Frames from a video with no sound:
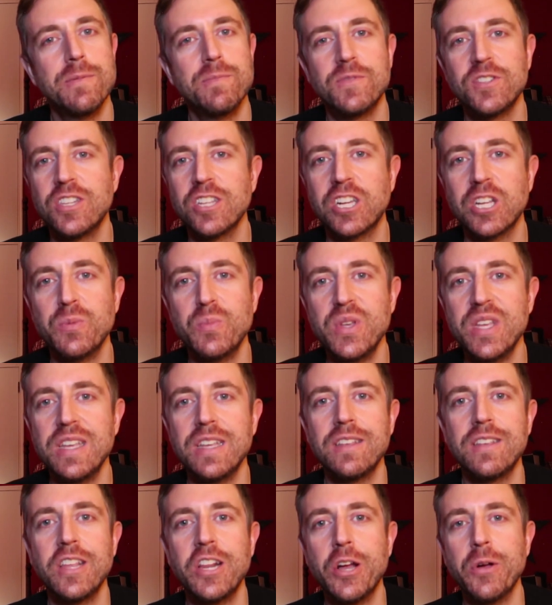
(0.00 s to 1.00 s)
Still gonna
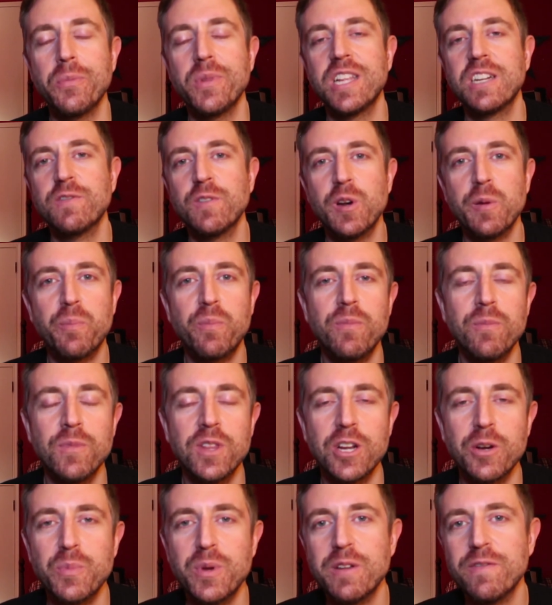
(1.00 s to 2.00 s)
be, you know, a
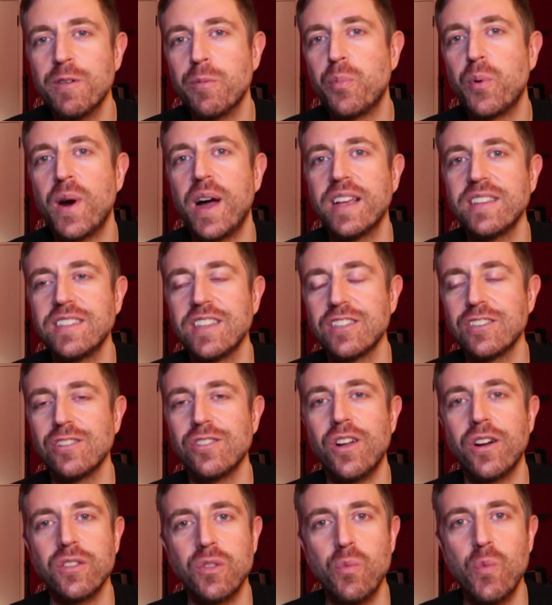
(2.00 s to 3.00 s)
little bit of a process
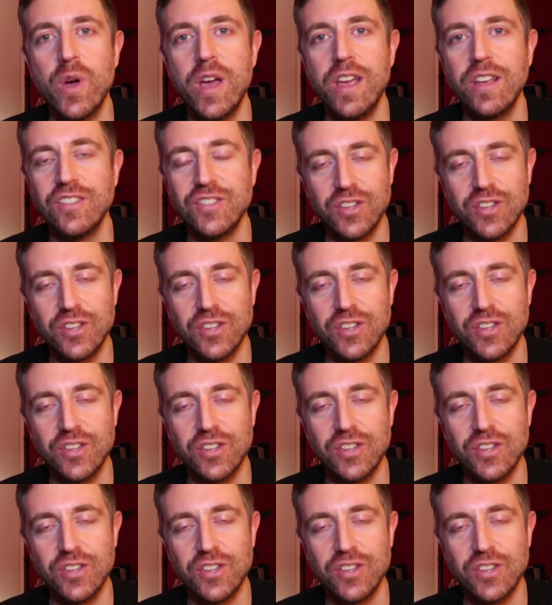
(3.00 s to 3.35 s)
along the way.